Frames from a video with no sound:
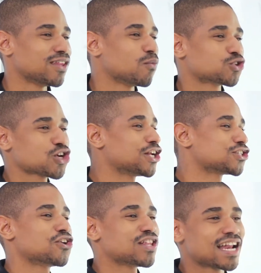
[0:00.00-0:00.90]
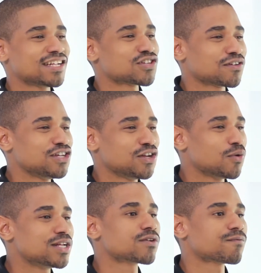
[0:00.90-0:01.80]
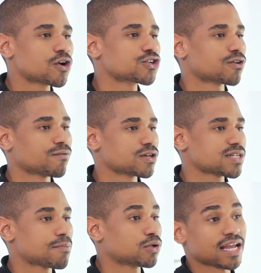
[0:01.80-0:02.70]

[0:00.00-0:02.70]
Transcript: and then we're trying to turn that into furniture, for example.